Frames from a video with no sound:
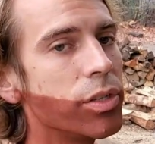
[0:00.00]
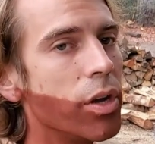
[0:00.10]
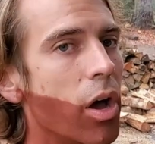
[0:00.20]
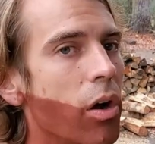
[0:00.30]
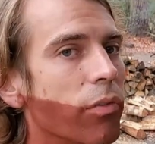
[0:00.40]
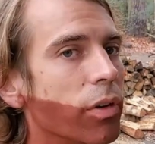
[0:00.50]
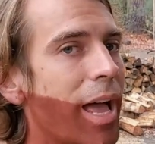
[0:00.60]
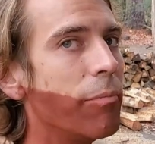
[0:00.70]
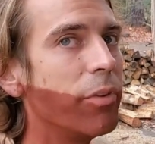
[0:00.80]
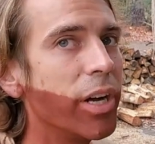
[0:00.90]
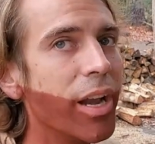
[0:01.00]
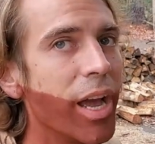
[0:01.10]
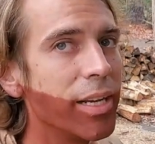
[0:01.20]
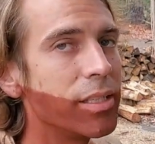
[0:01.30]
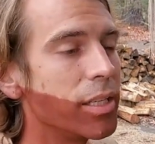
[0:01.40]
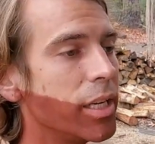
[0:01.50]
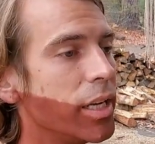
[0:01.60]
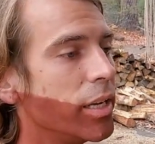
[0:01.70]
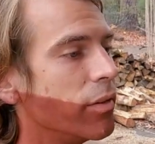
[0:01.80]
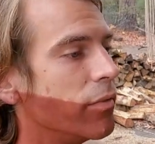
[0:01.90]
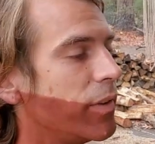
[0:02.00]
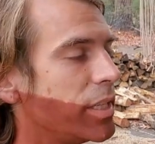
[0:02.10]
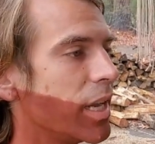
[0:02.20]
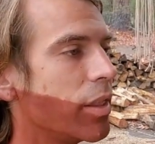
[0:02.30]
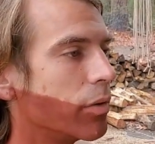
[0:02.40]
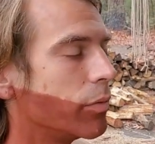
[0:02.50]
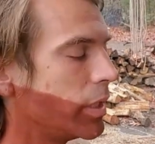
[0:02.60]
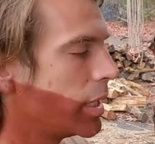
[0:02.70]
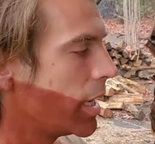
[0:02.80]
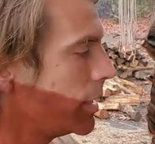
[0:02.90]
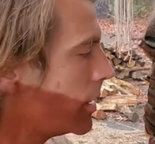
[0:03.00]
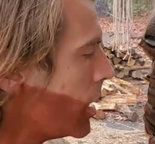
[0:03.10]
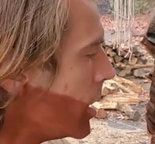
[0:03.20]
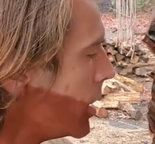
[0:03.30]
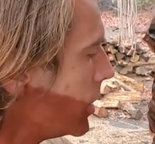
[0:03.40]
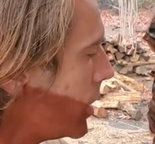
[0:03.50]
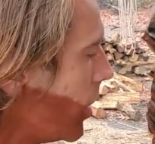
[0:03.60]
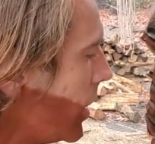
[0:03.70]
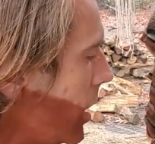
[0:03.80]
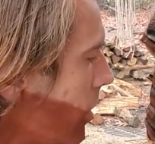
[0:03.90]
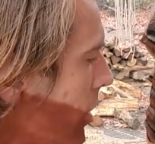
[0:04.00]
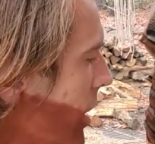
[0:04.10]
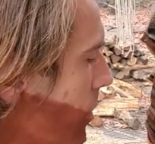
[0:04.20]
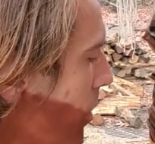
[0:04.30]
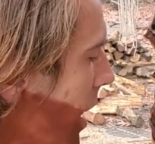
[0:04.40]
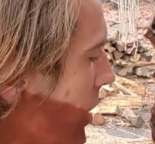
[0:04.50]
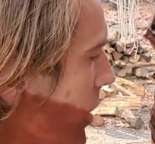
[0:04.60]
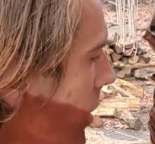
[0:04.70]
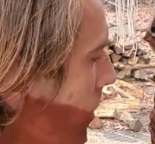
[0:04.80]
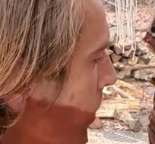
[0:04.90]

to overlap very nicely and fit together really nice. So here on this mantle,